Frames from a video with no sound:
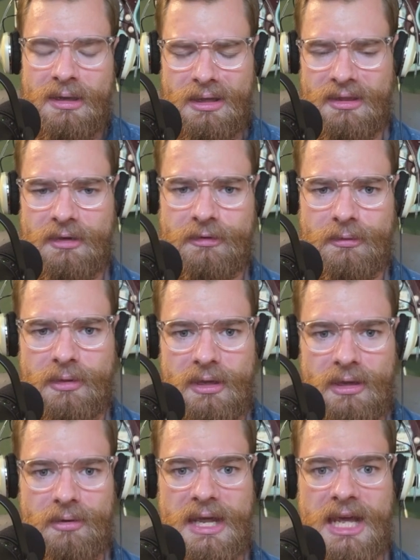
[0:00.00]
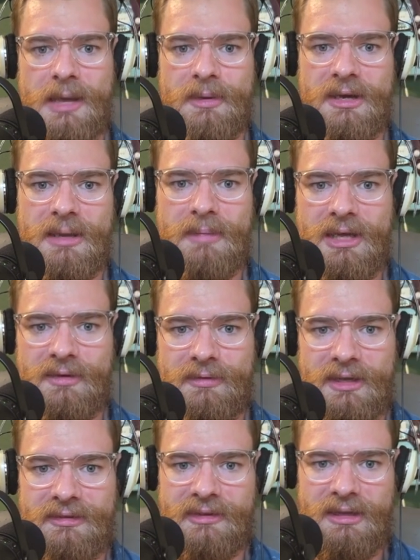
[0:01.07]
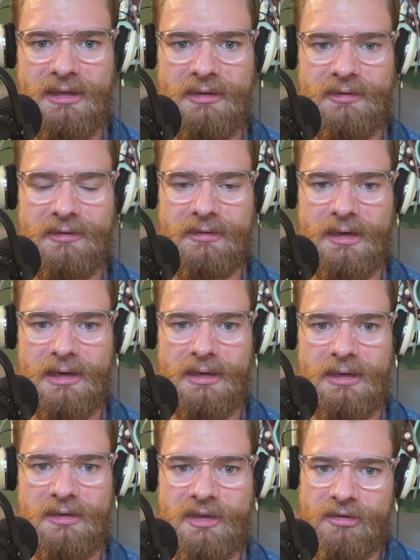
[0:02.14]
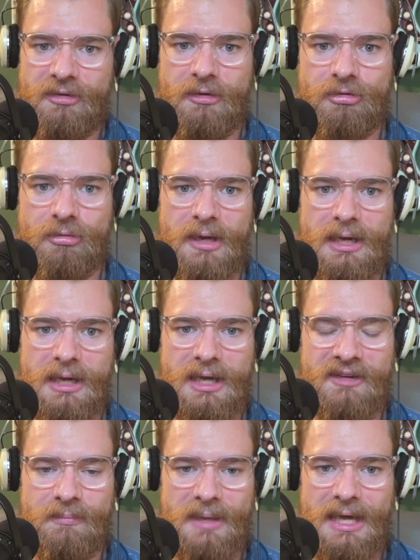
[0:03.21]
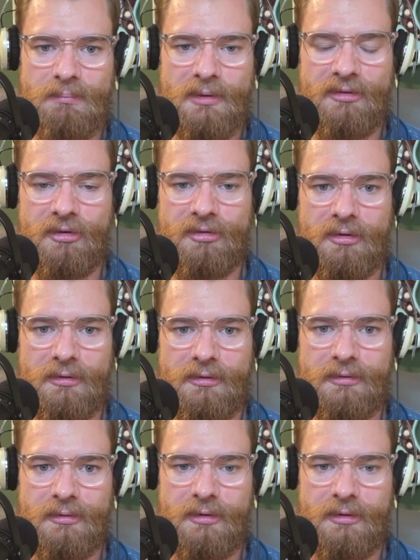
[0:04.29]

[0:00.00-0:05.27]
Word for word: And then, sort of the other habit I manifest is uh, intentionally training out of bad positions.